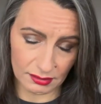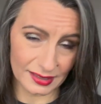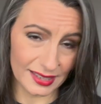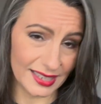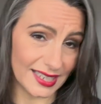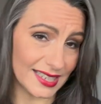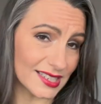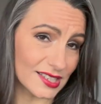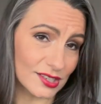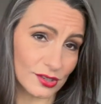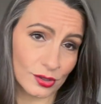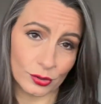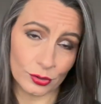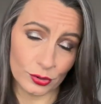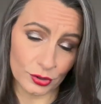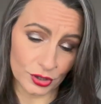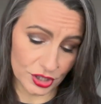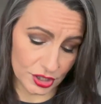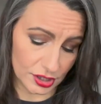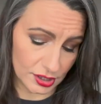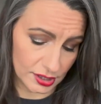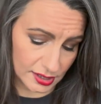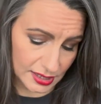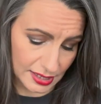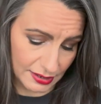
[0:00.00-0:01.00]
It's
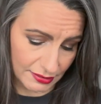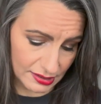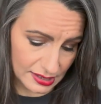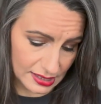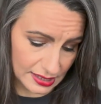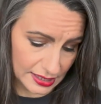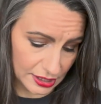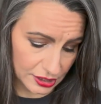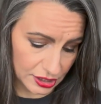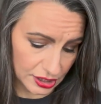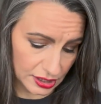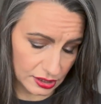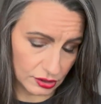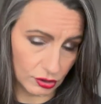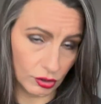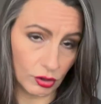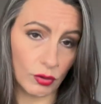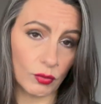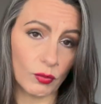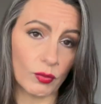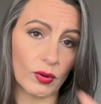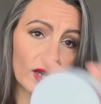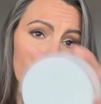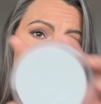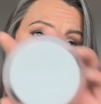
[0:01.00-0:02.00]
gorgeous. There is literally
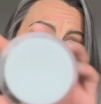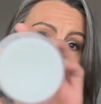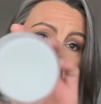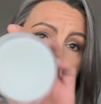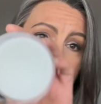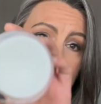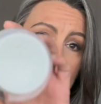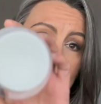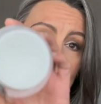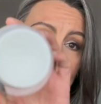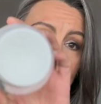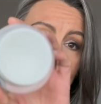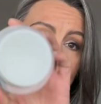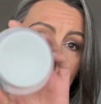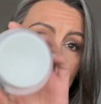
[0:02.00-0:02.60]
not one little scrap